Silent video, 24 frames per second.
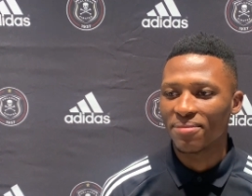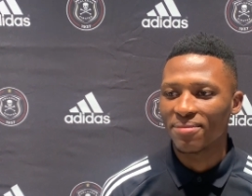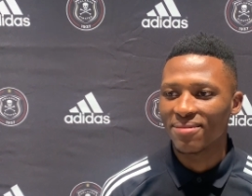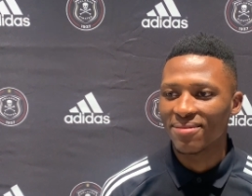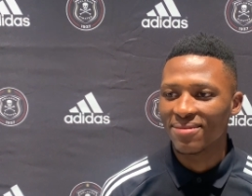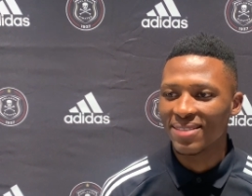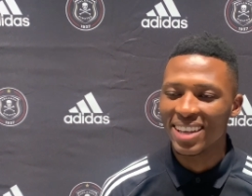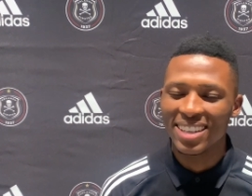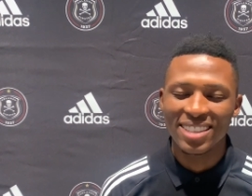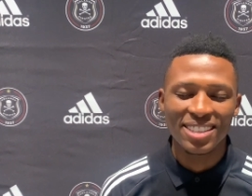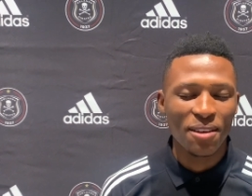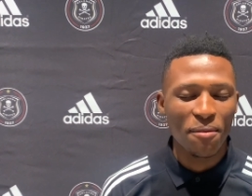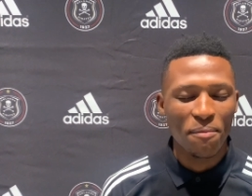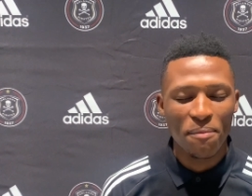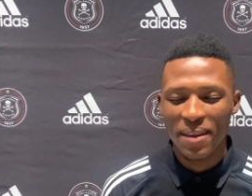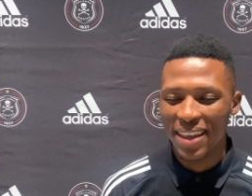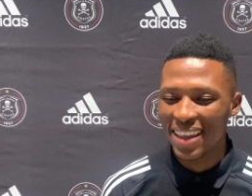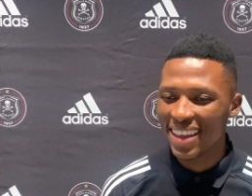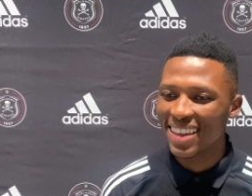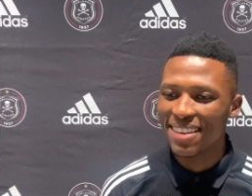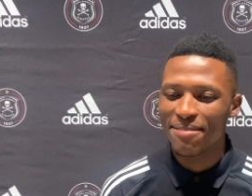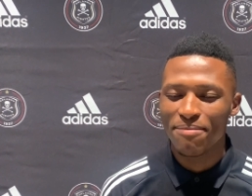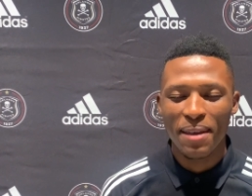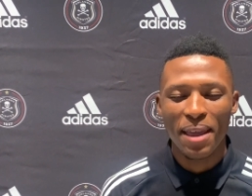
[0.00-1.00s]
That's a big
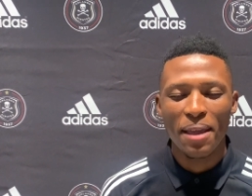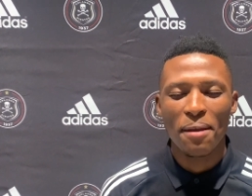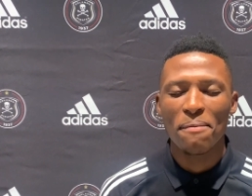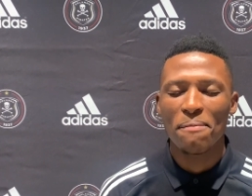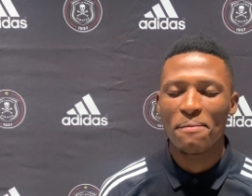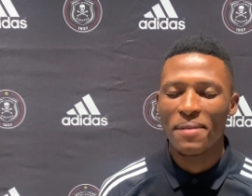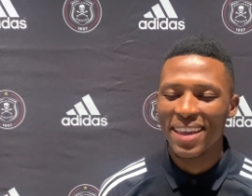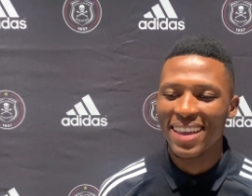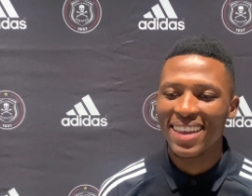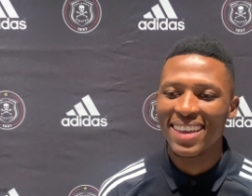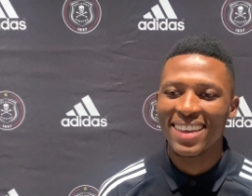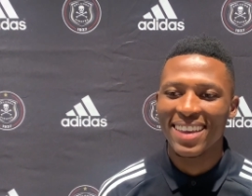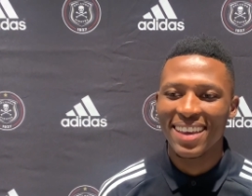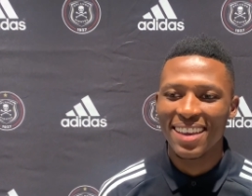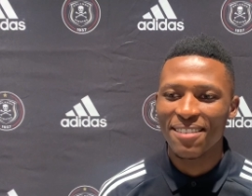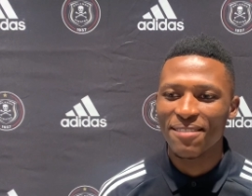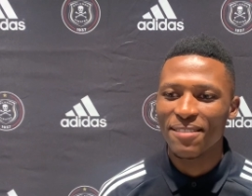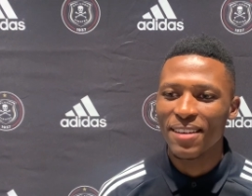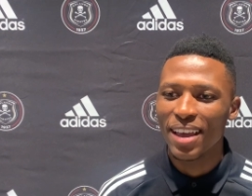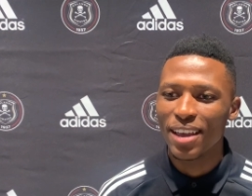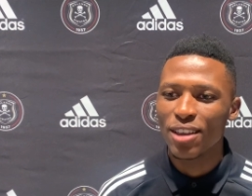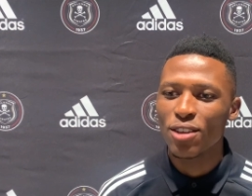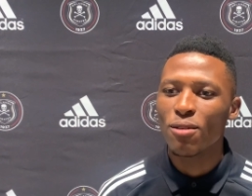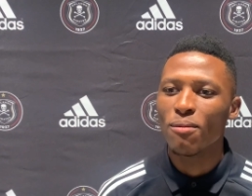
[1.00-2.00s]
game,
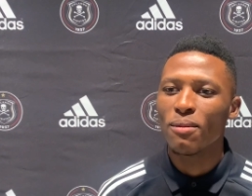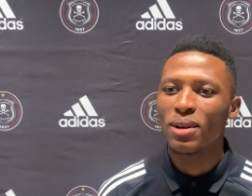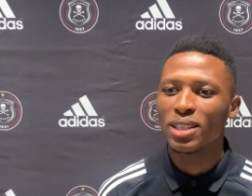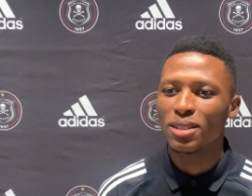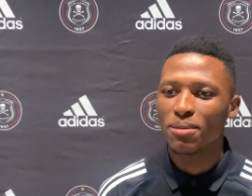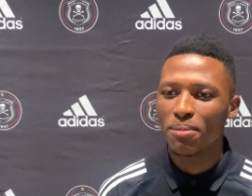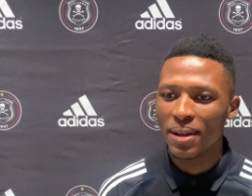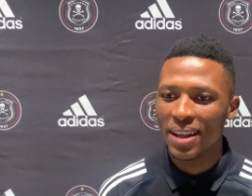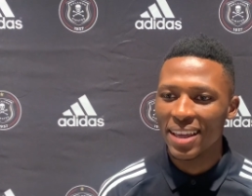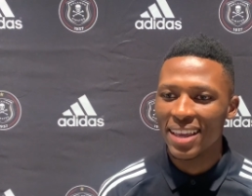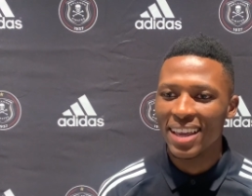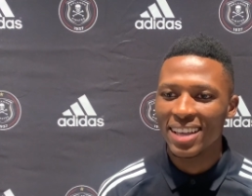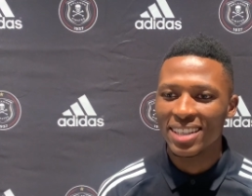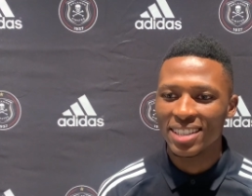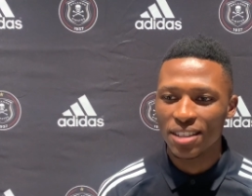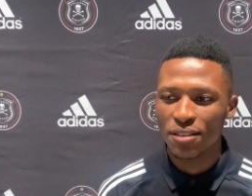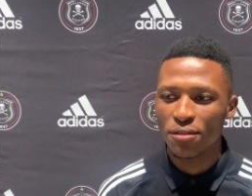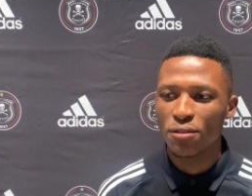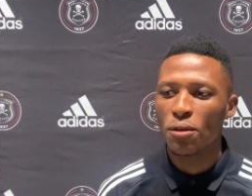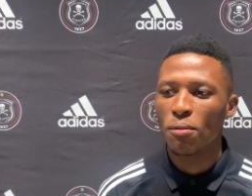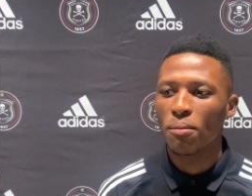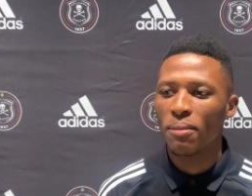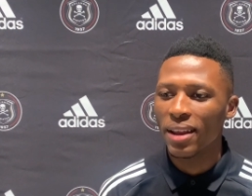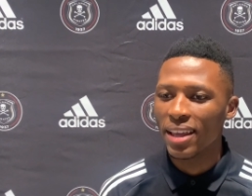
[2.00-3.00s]
and you must play as if
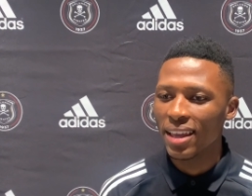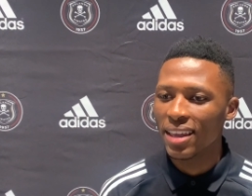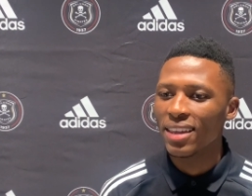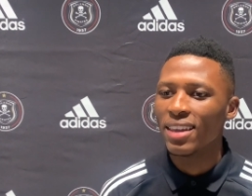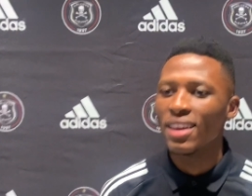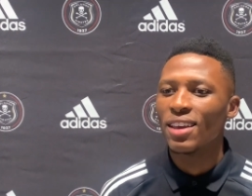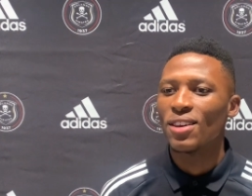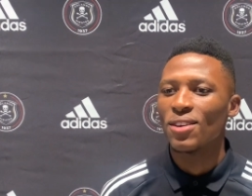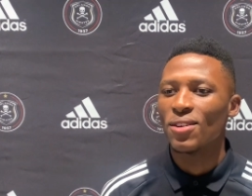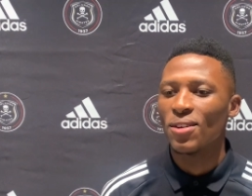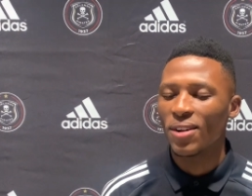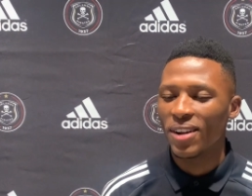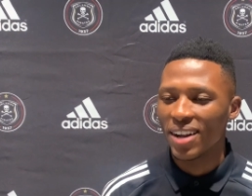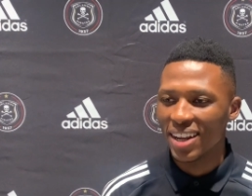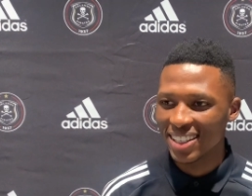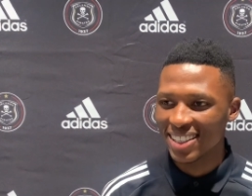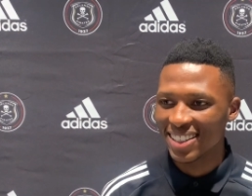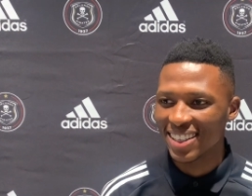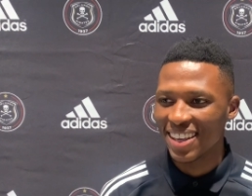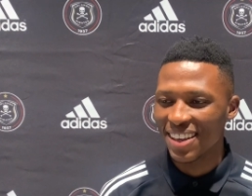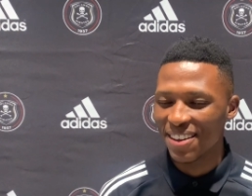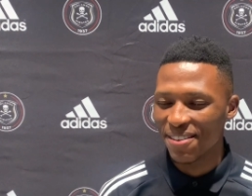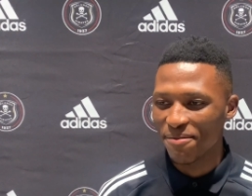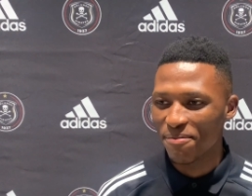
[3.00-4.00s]
you're playing your
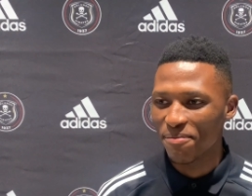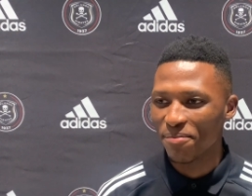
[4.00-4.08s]
last game.